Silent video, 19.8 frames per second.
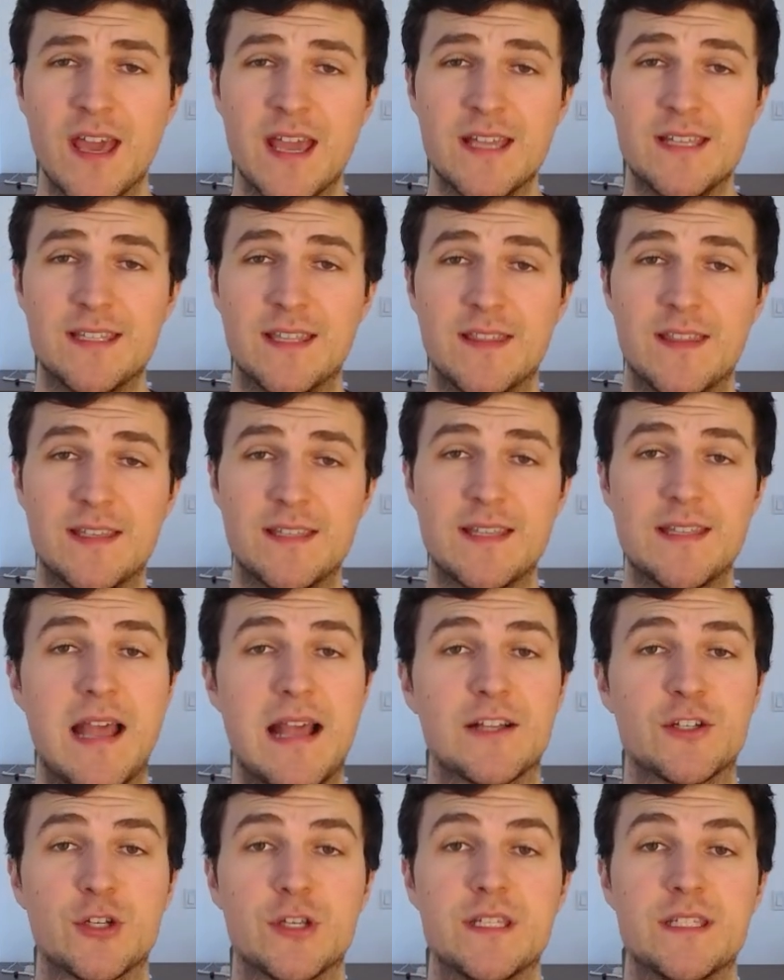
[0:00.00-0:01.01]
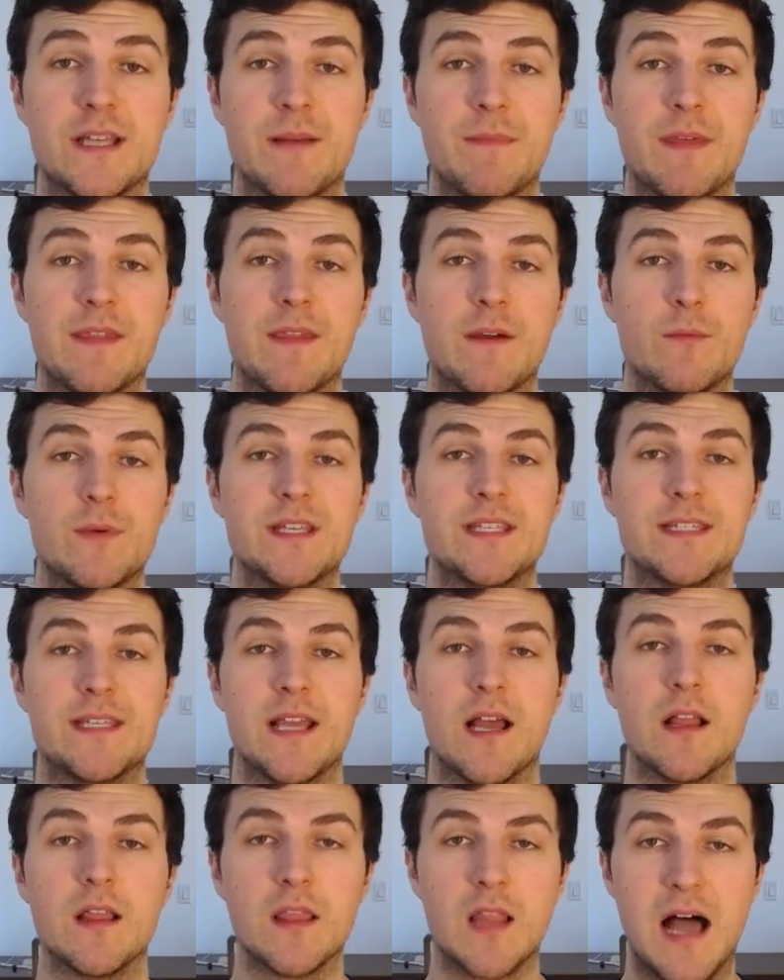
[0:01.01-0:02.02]
is that this is actually something that we see
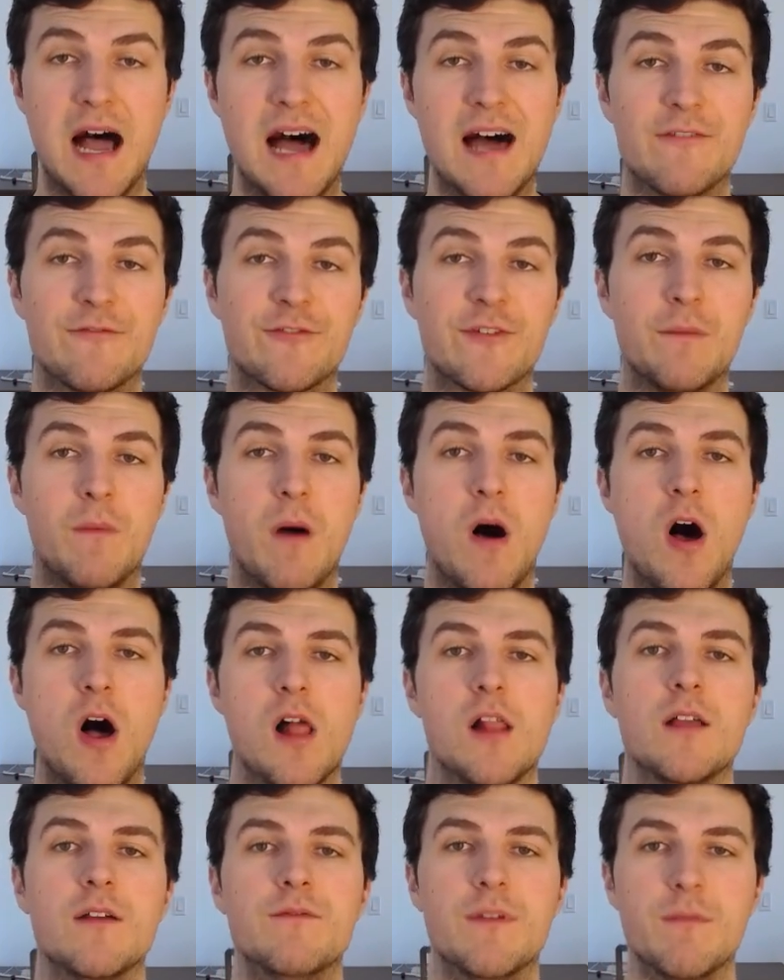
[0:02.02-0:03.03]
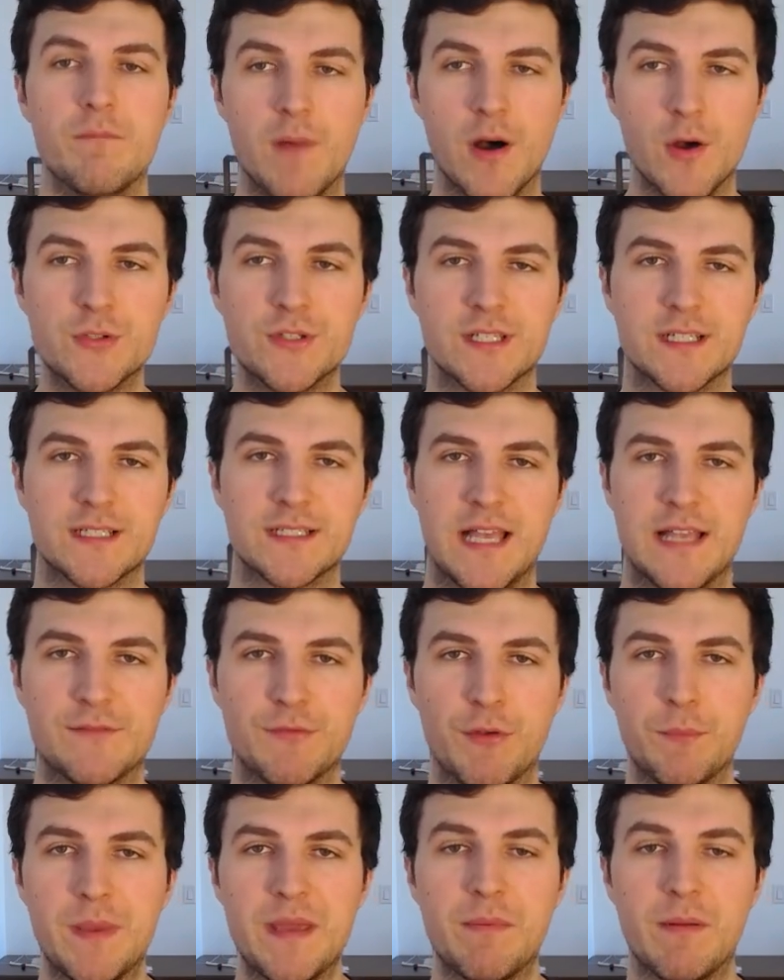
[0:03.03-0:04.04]
a lot from all of the most
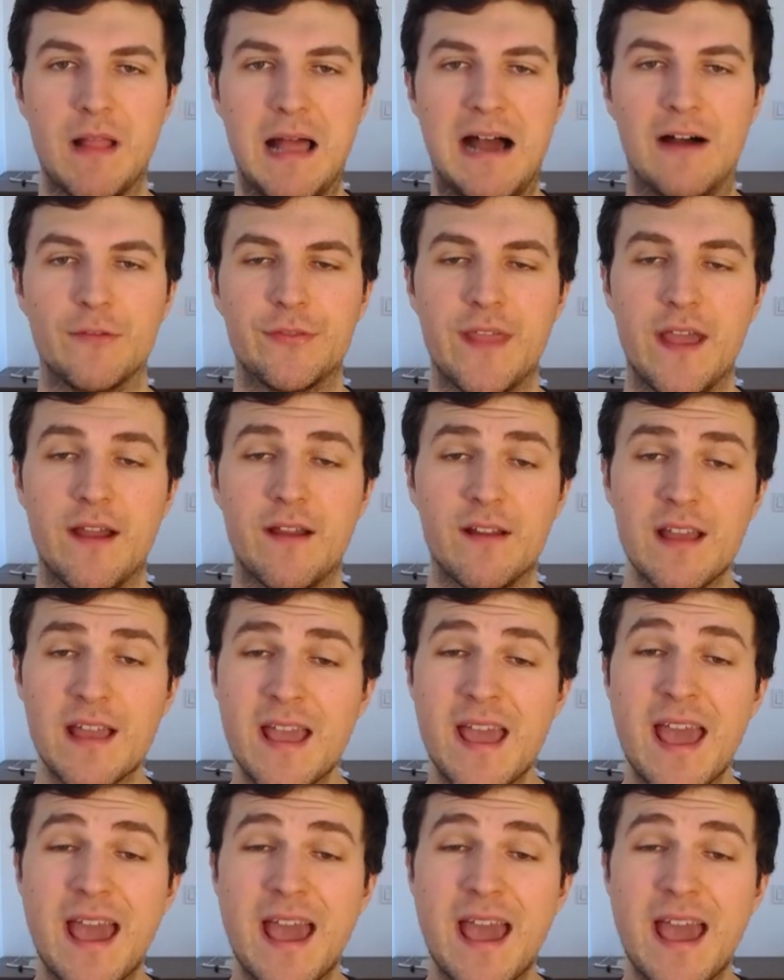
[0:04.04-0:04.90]
successful people out there.